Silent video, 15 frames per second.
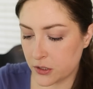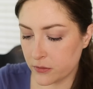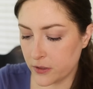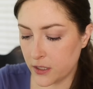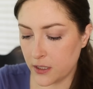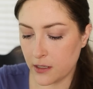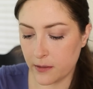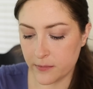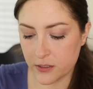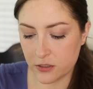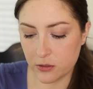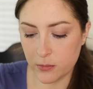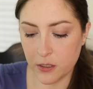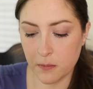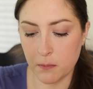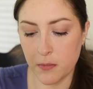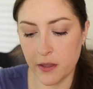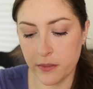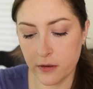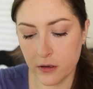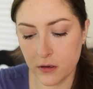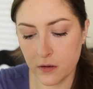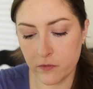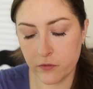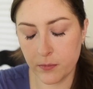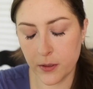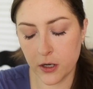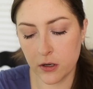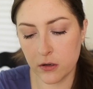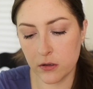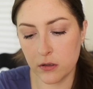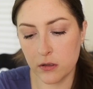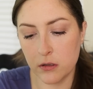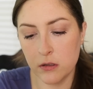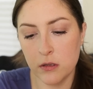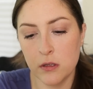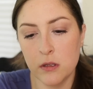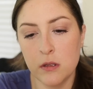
three, I'm assuming, mother of pearl